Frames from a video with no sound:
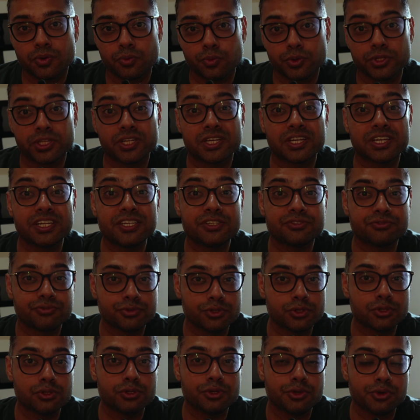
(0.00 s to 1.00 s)
With at least
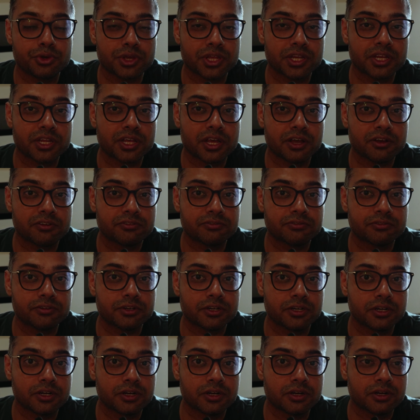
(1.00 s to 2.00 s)
fuel, you can have
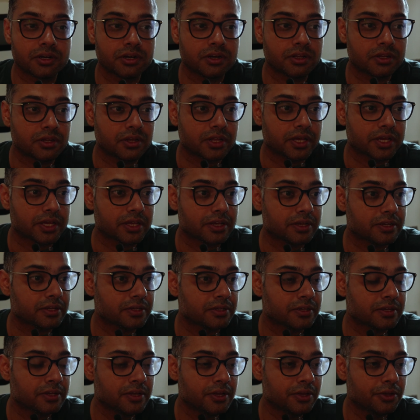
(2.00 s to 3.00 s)

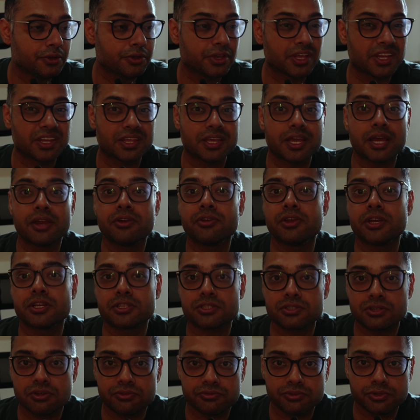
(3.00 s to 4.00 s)
you can carry
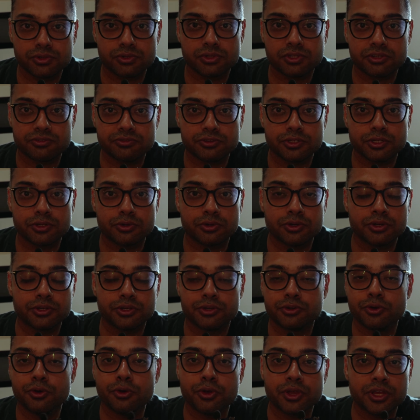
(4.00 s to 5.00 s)
extra fuel if you know
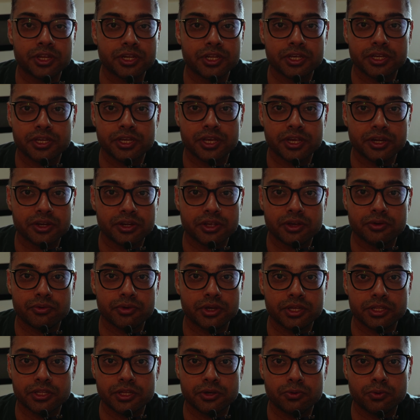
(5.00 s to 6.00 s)
you're going in an area
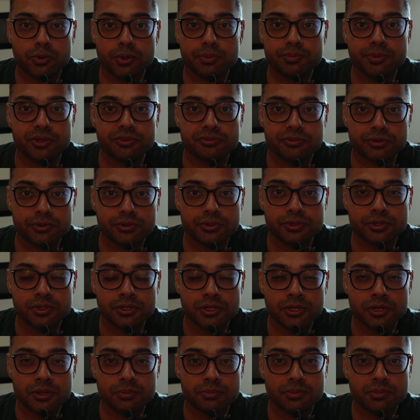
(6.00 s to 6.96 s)
where there won't be fuel.